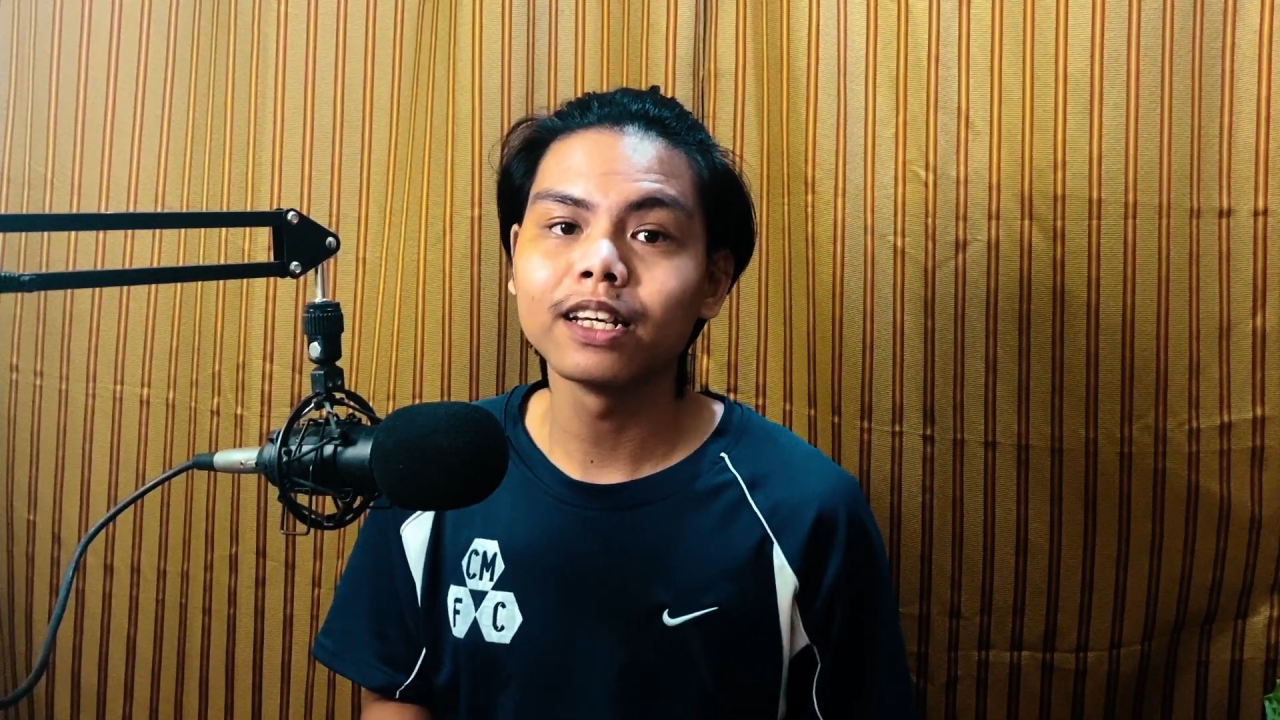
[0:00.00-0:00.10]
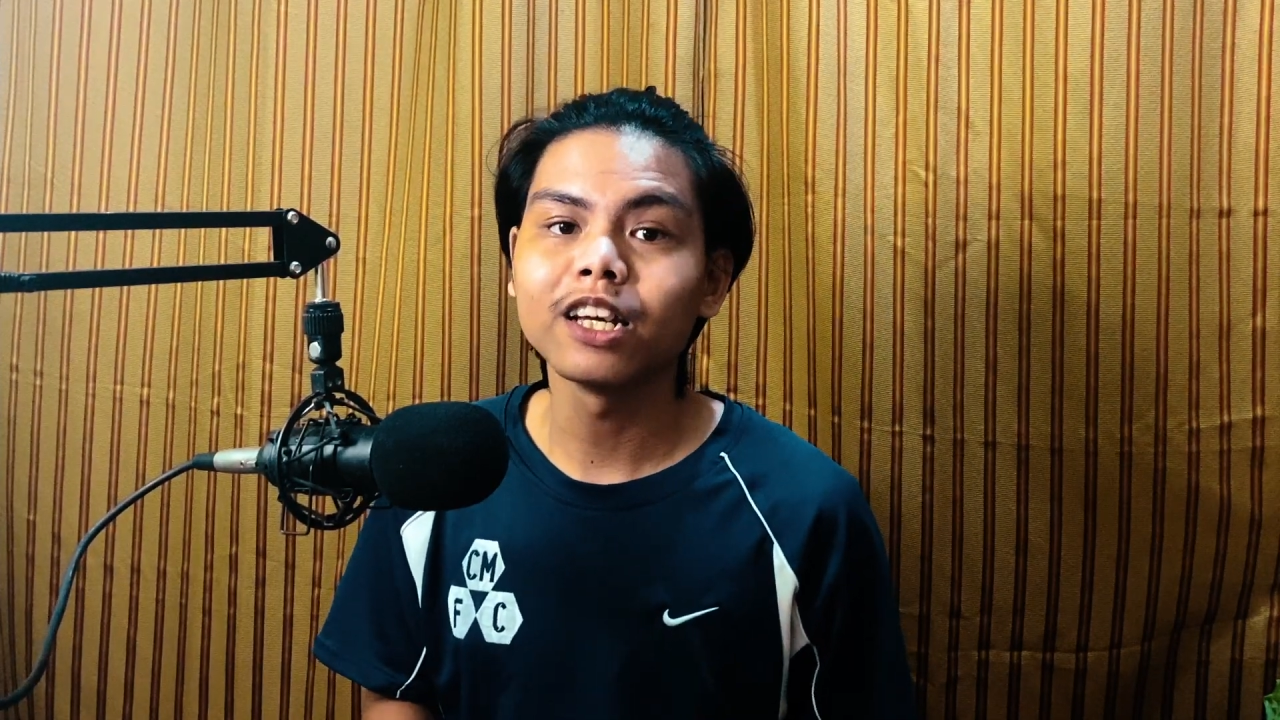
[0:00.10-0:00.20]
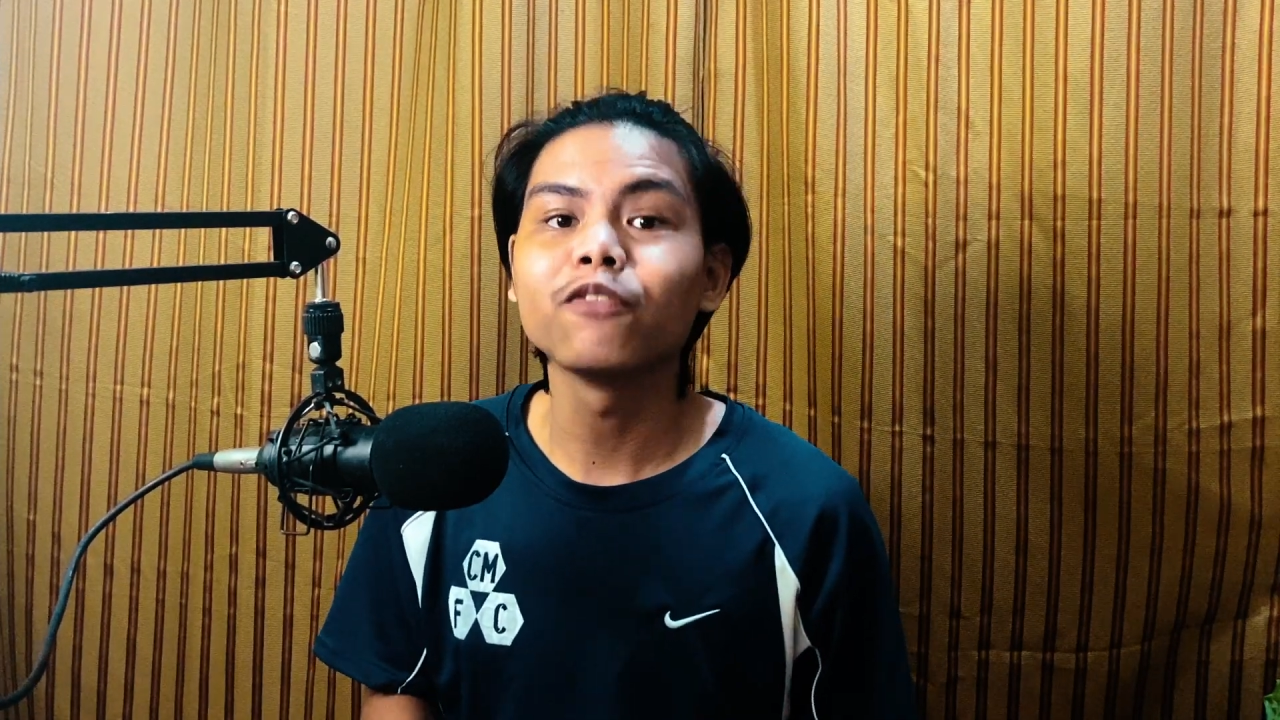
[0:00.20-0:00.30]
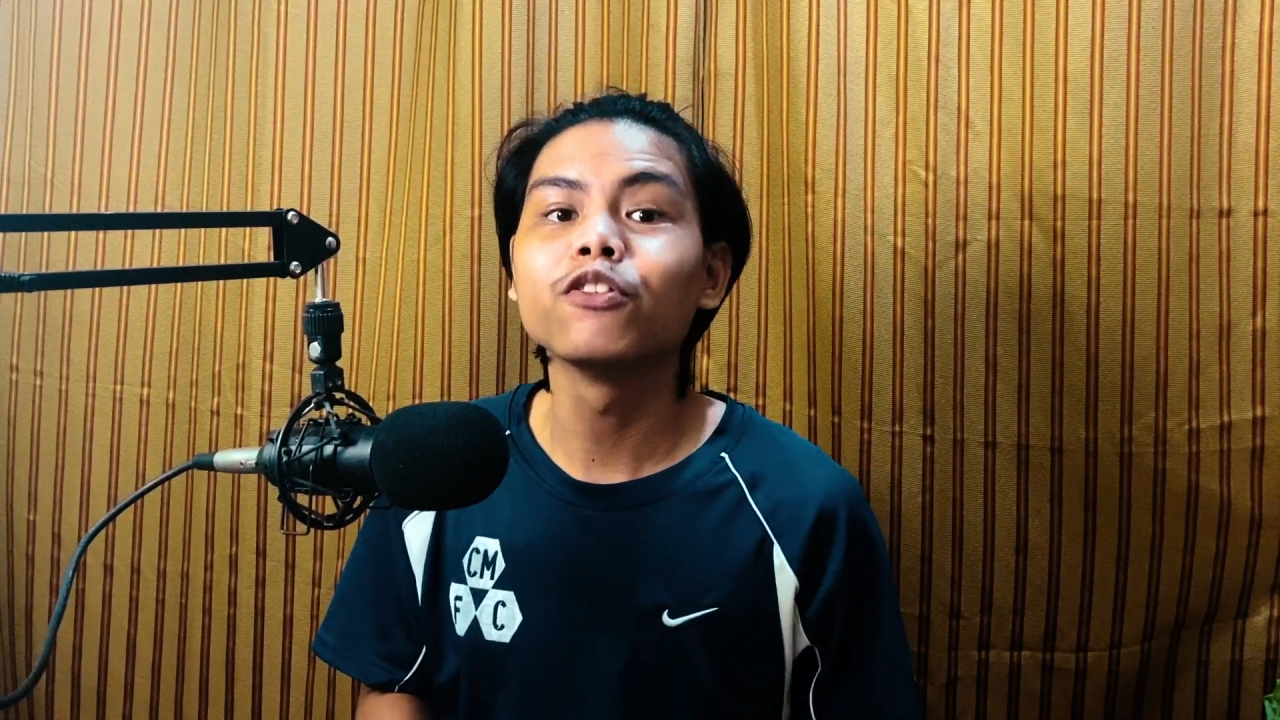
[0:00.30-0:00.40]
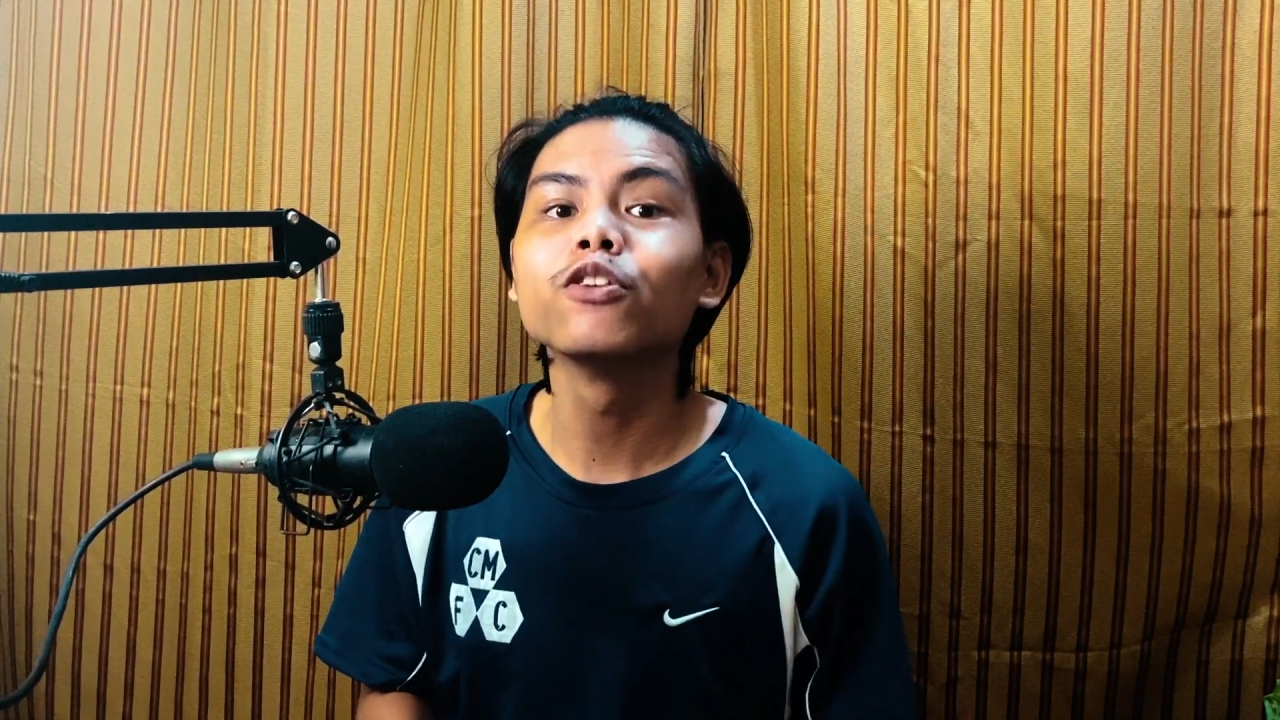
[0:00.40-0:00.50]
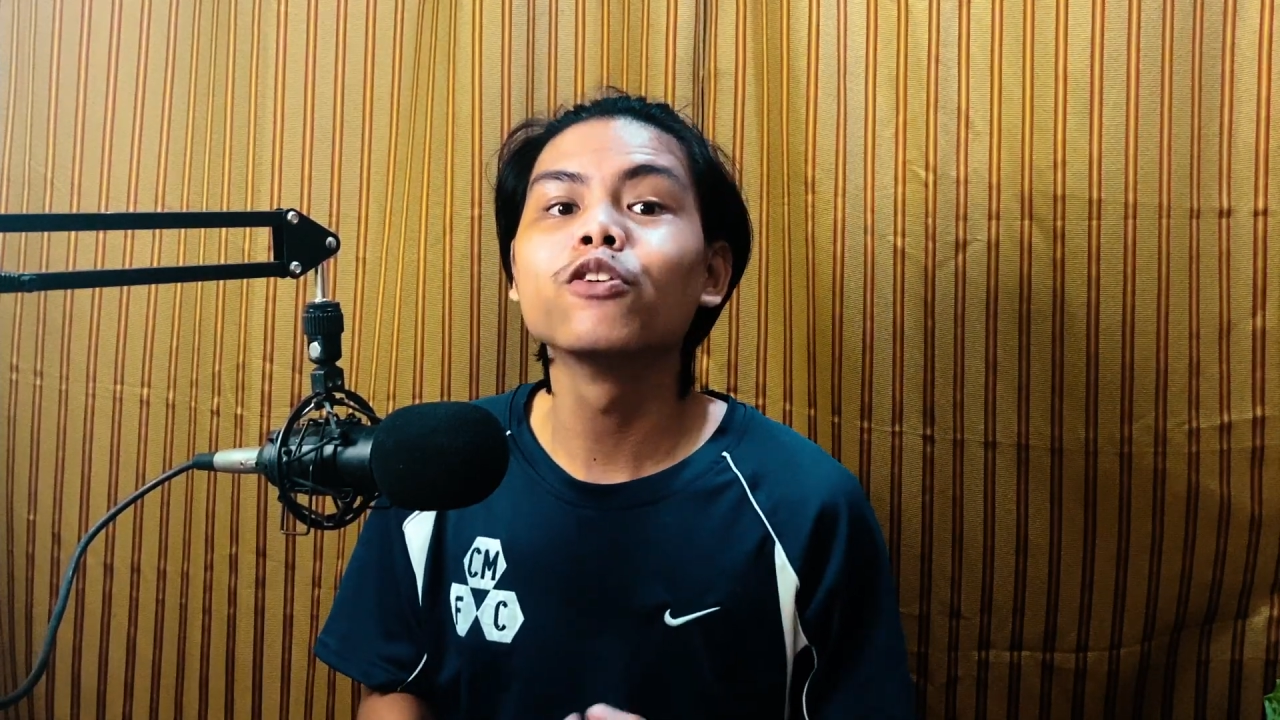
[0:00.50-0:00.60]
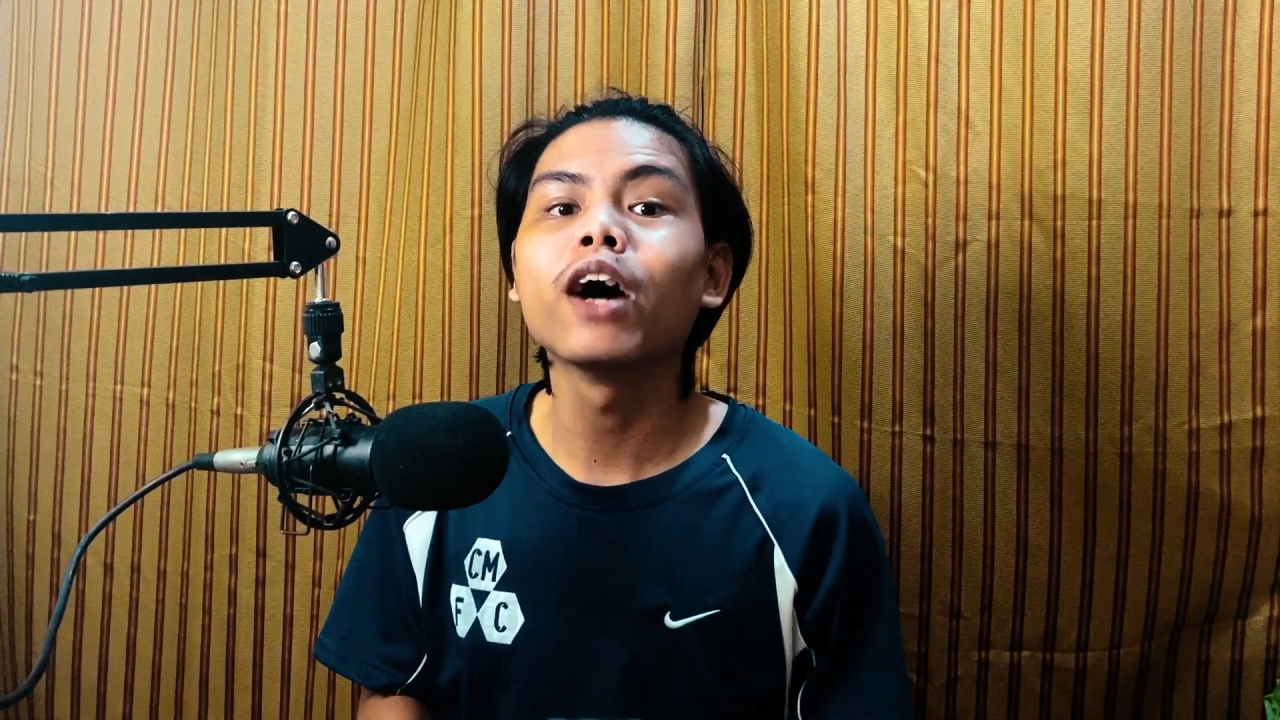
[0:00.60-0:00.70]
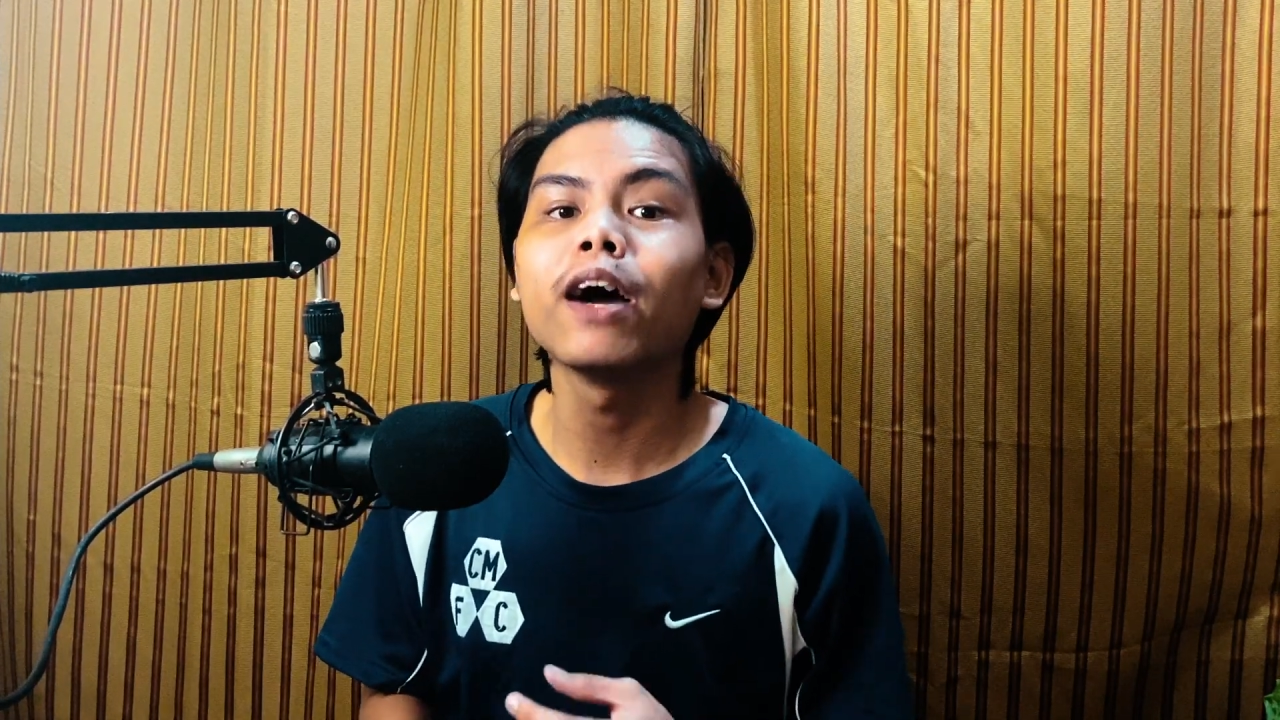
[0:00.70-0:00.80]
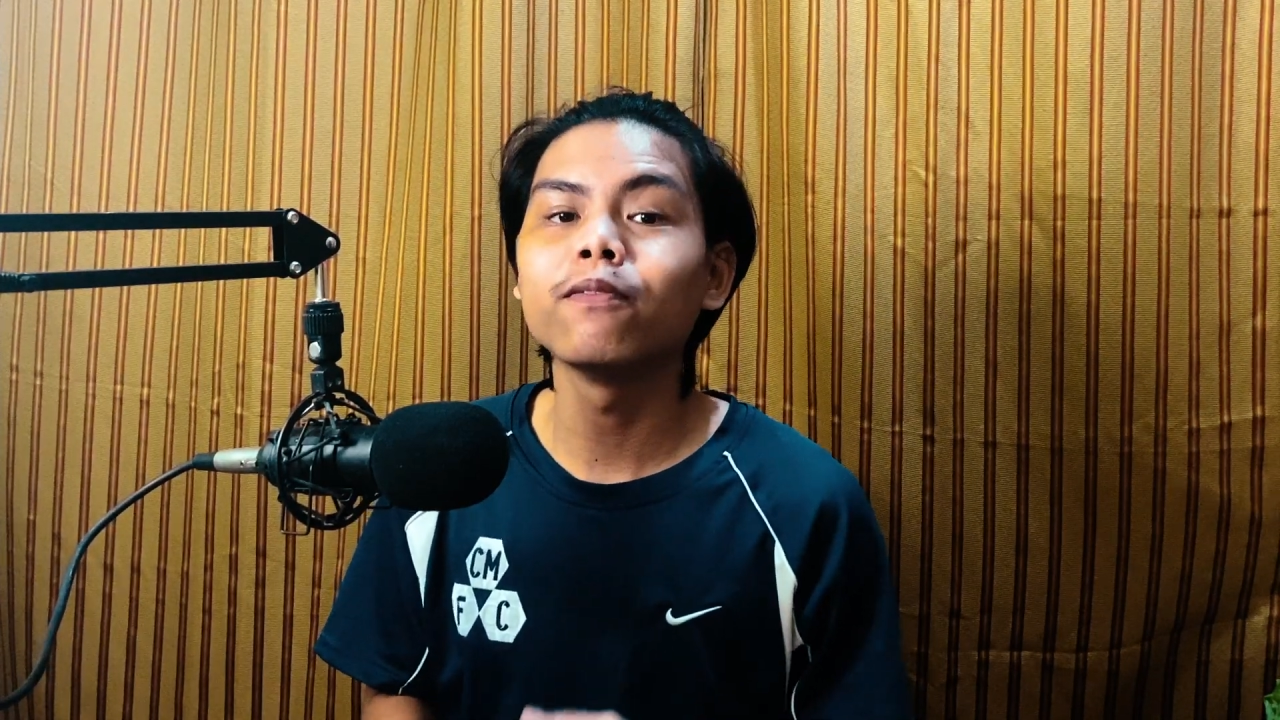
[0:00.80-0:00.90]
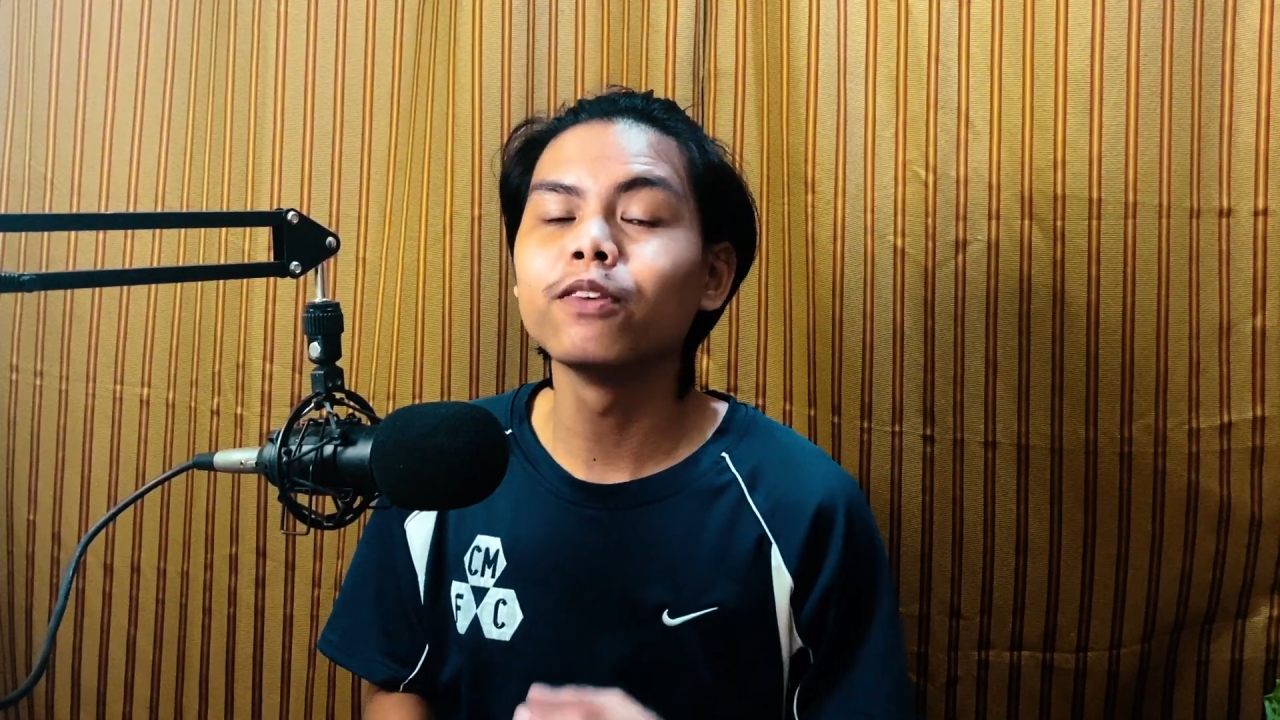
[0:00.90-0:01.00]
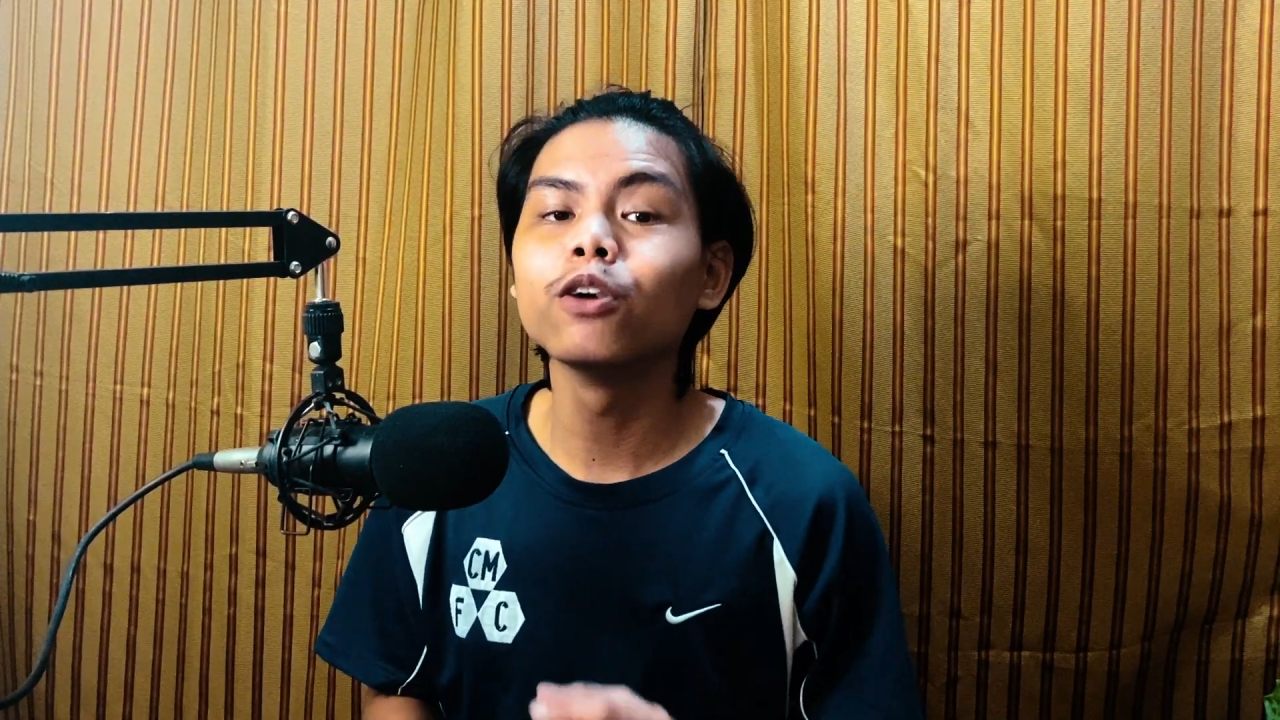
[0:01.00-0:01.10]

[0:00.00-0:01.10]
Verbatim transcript: if you have